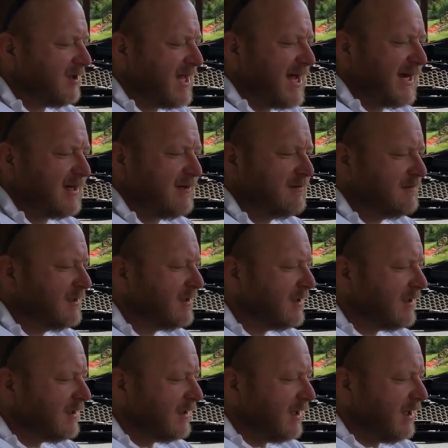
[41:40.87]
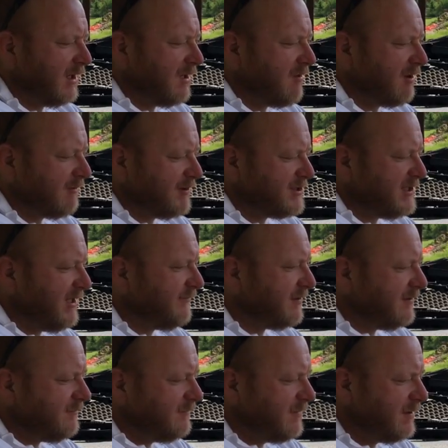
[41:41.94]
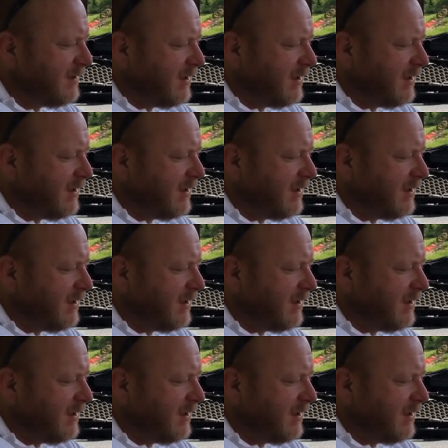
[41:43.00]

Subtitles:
Glock lower receiver,